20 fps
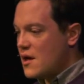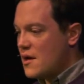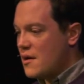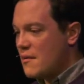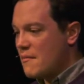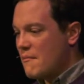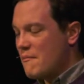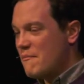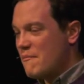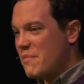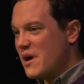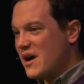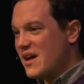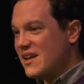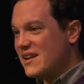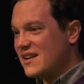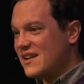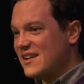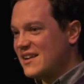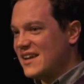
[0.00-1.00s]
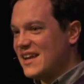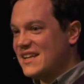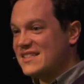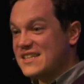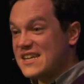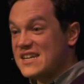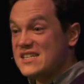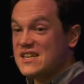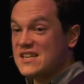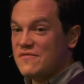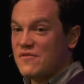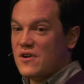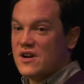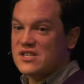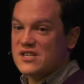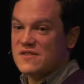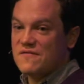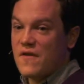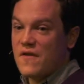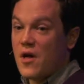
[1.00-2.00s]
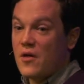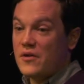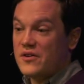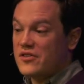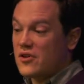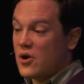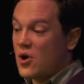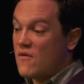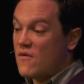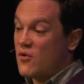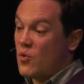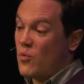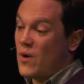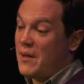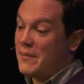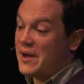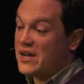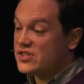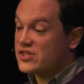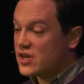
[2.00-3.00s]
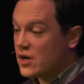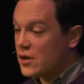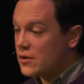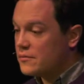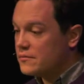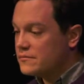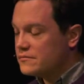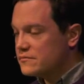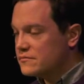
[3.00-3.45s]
But it's easy for us to fall into the overwhelming zone.